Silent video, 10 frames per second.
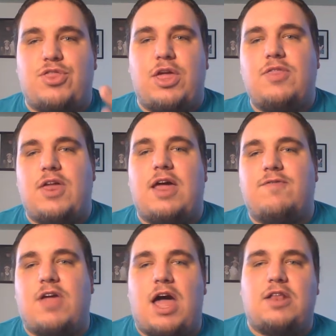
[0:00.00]
that I've
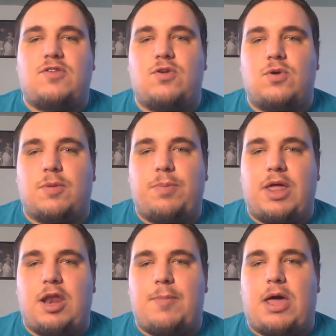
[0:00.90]
got to
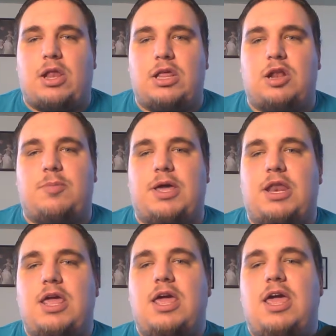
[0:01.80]
complain about a little bit
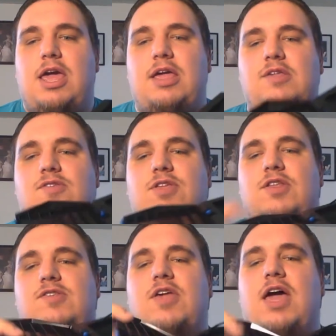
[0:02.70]
is the
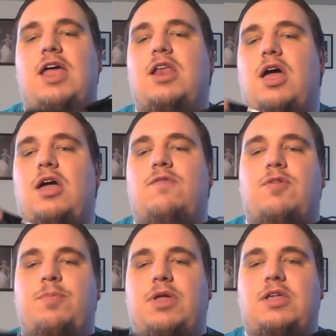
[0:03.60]
design of the
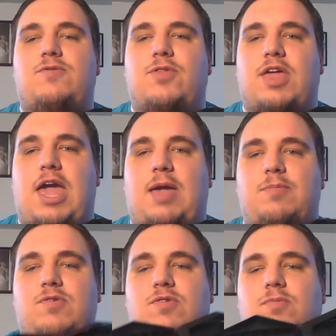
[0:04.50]
place for the
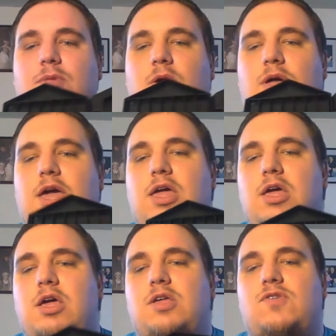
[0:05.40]
games. Okay,
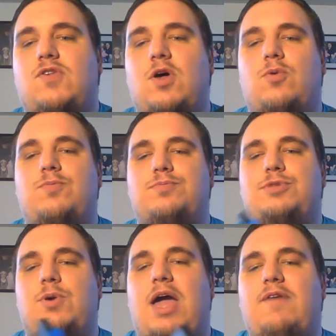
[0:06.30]
so
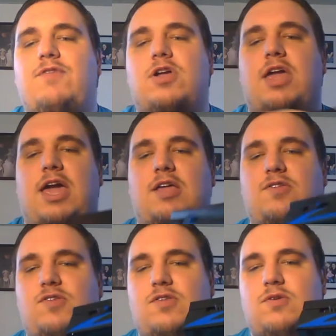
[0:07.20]
you have your
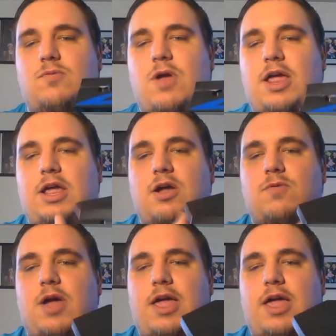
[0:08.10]
case right here, right?